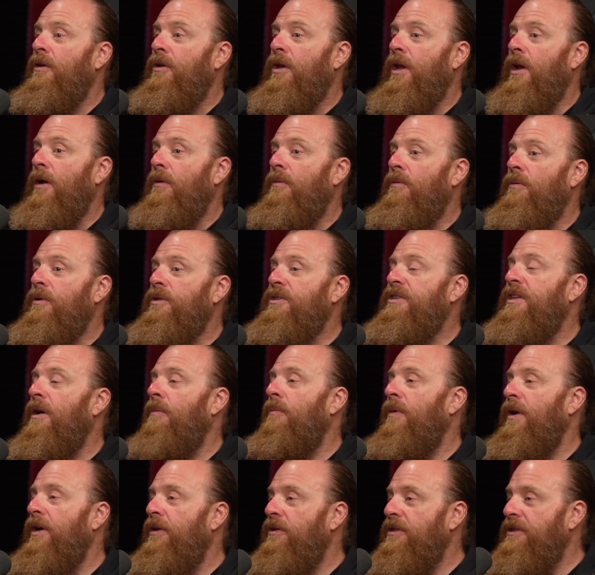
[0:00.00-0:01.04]
you know,
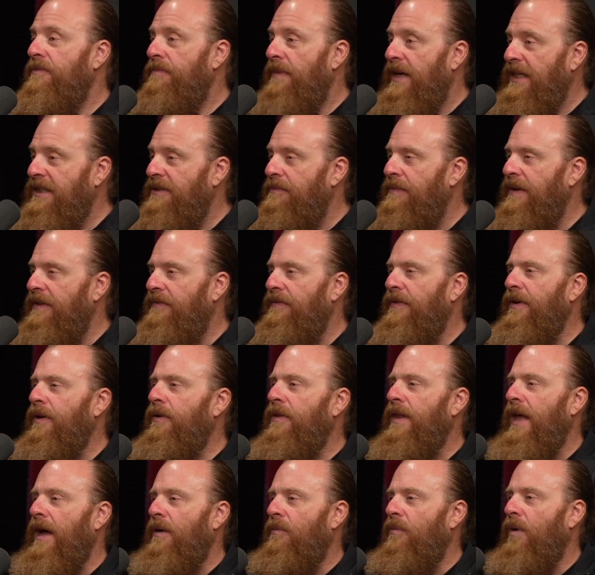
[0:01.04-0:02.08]
someone else makes me
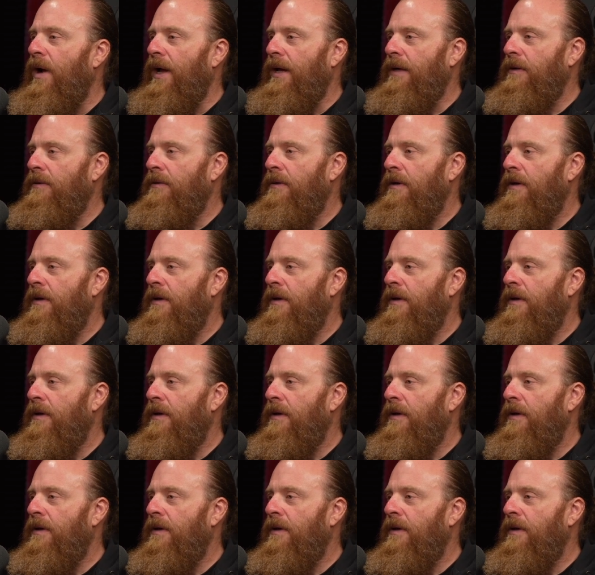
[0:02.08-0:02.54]
feel that way.